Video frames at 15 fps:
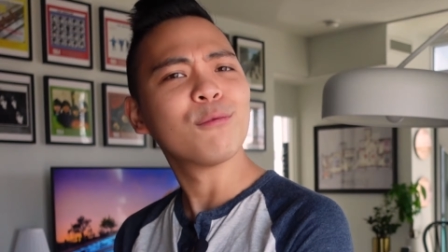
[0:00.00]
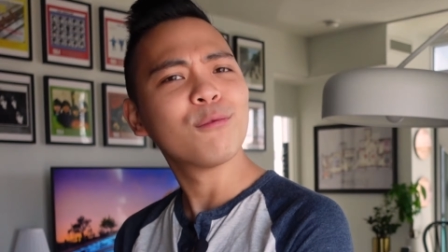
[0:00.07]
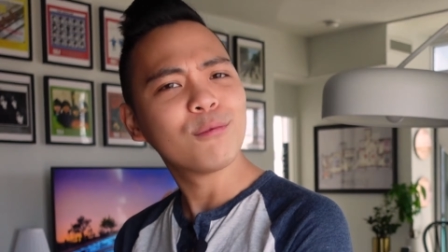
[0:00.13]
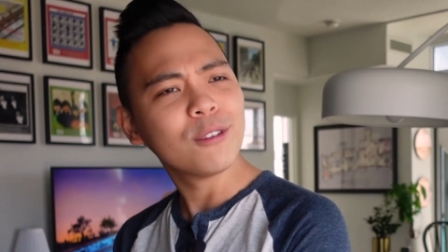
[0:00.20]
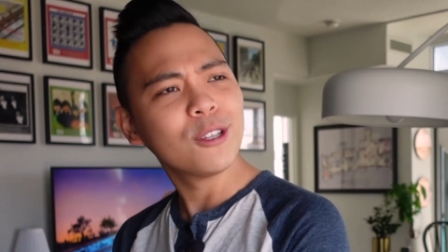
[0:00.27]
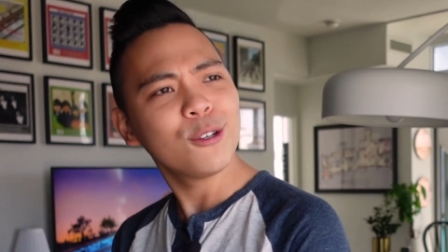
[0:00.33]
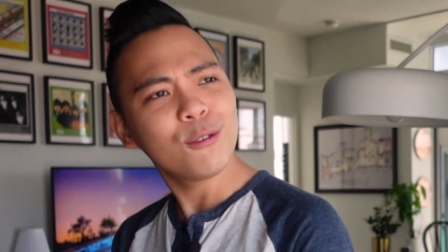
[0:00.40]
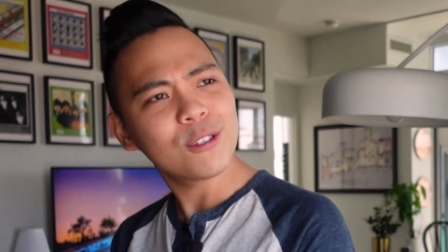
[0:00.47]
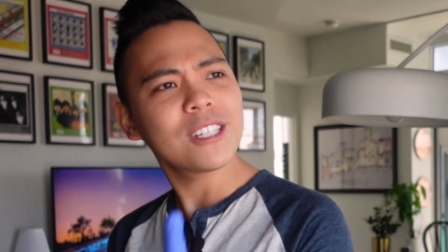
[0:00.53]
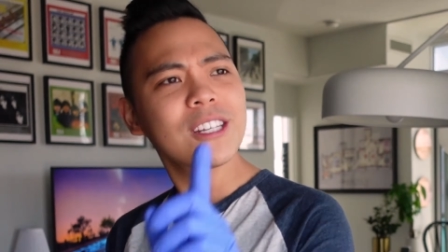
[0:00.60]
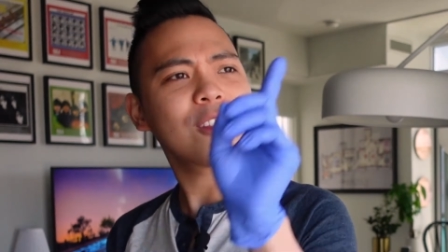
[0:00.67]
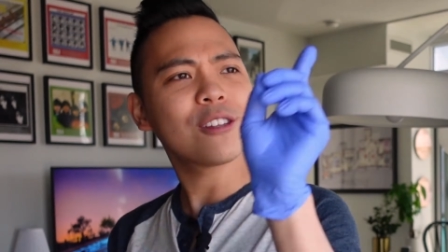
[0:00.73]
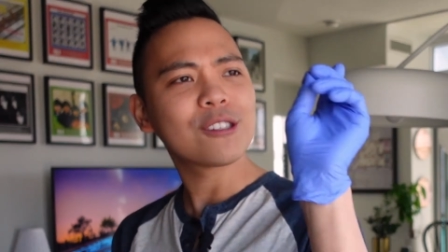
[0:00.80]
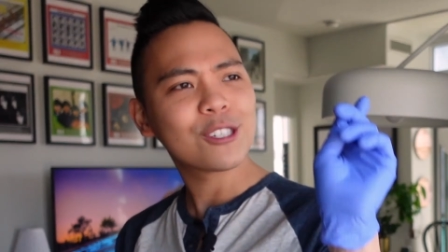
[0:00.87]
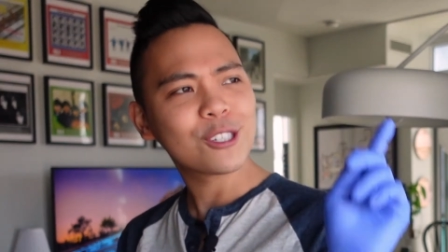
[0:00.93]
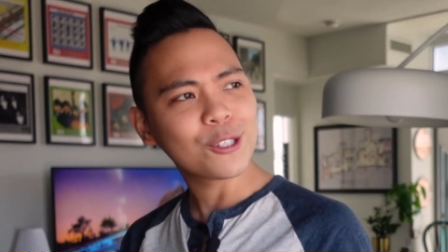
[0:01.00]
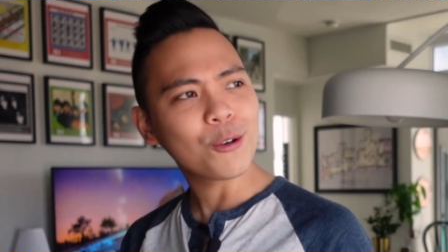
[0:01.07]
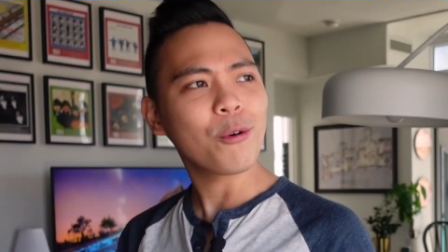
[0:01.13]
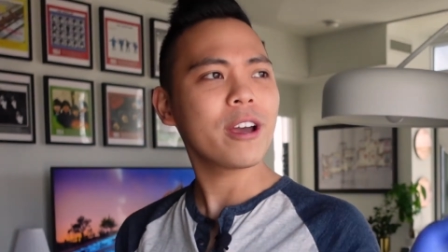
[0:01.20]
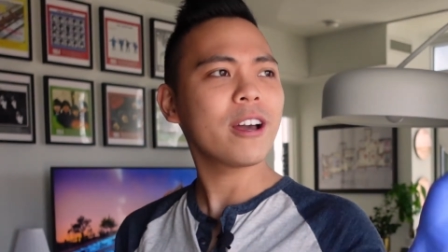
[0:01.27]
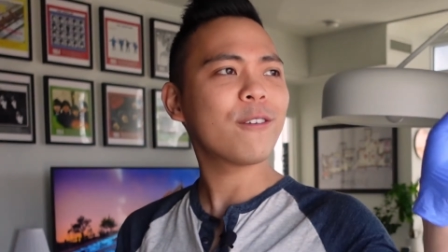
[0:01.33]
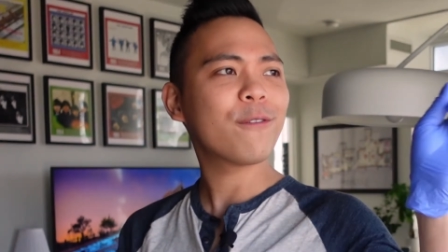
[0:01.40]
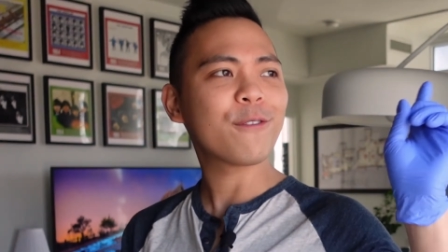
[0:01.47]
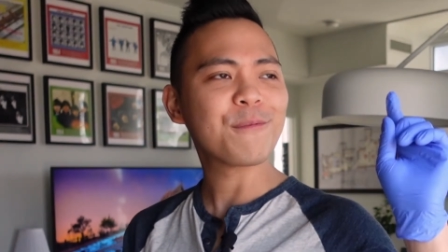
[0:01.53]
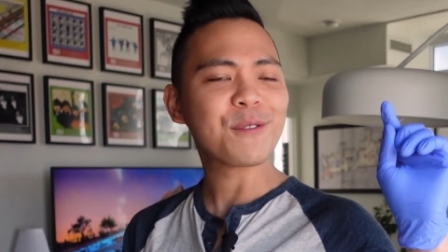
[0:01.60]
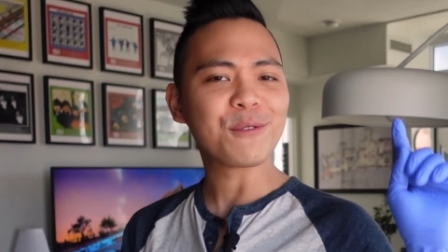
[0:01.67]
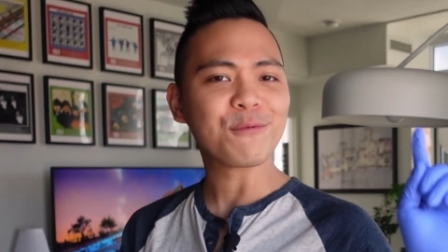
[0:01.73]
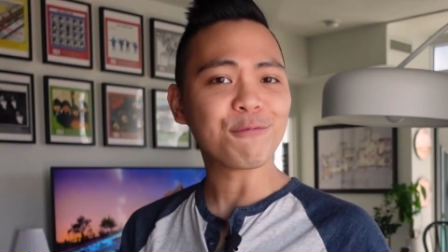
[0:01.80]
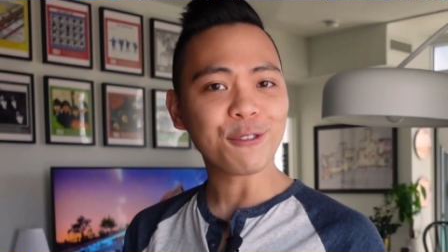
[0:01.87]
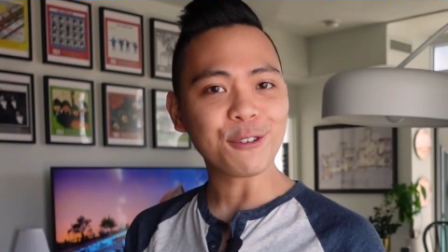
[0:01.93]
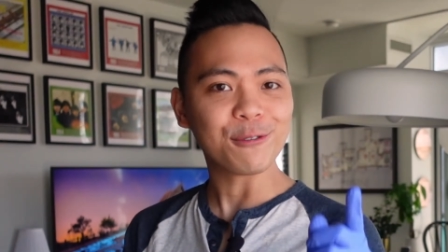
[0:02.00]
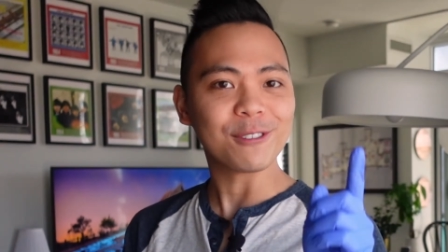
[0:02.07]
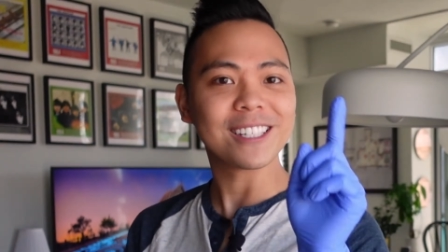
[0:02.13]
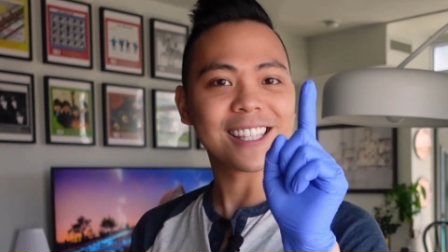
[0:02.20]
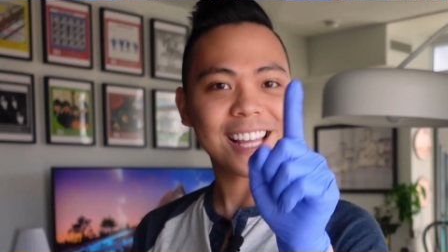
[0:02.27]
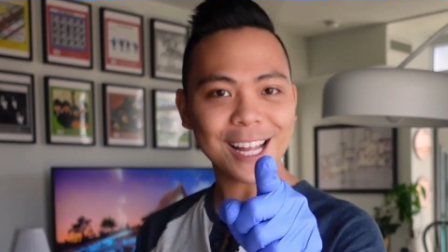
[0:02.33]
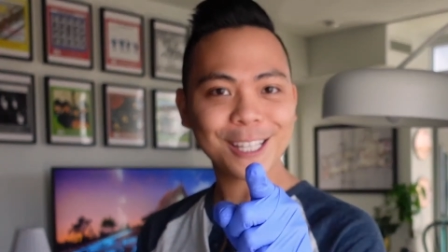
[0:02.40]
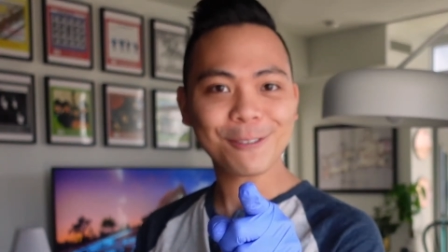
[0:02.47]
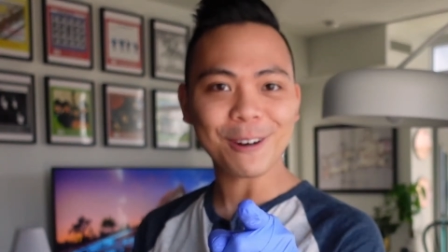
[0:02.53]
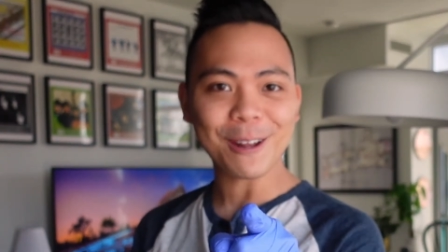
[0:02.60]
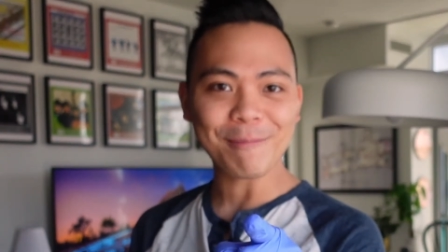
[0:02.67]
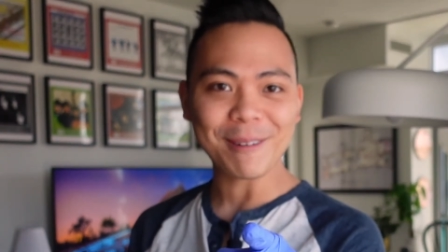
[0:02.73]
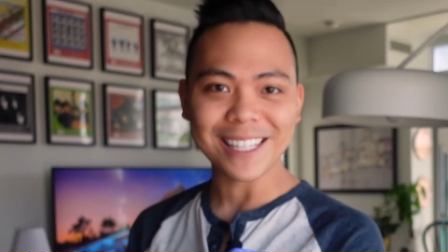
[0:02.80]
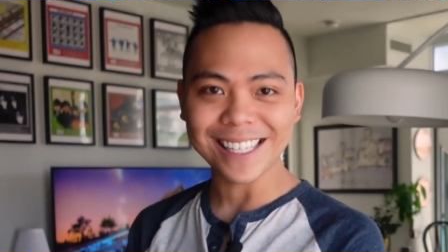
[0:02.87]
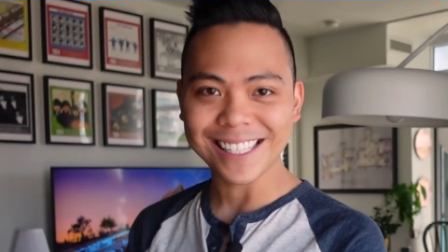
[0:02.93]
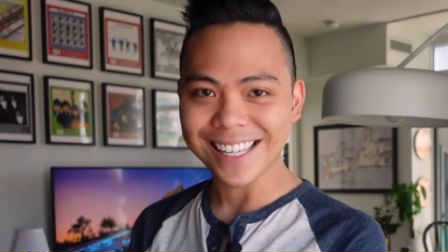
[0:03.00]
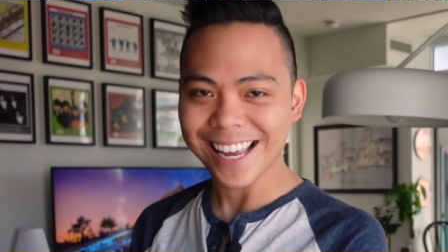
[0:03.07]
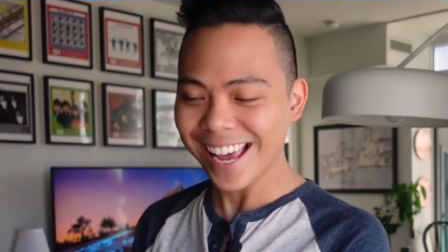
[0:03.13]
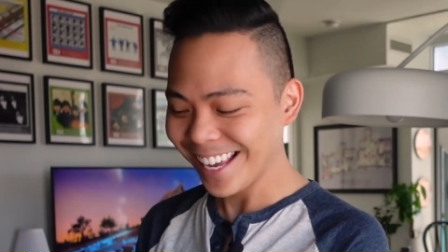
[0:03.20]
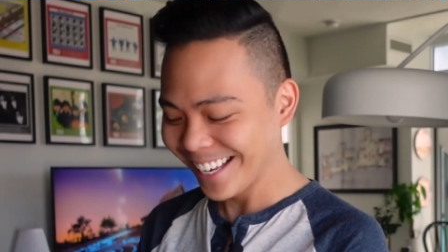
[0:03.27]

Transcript: Loosen the soil from the roots. That's what I mean to say.